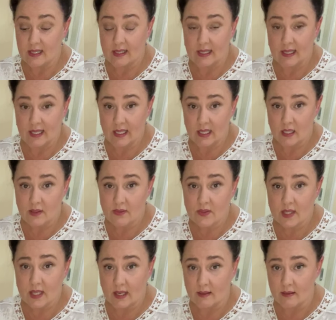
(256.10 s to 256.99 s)

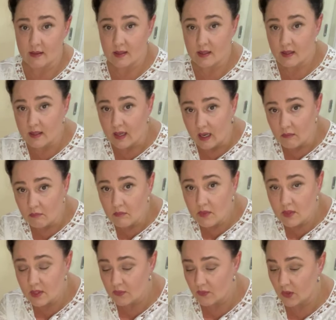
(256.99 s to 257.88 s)
leaves and
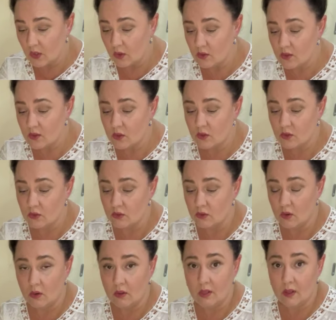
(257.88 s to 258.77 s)
stems. For those that do
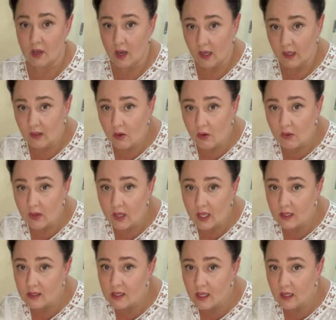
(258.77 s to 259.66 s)
not like
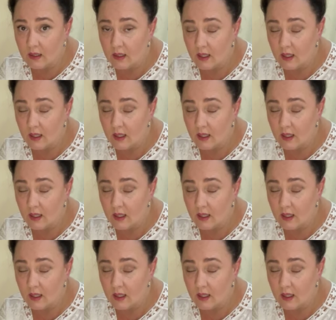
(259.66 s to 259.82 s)
coriander,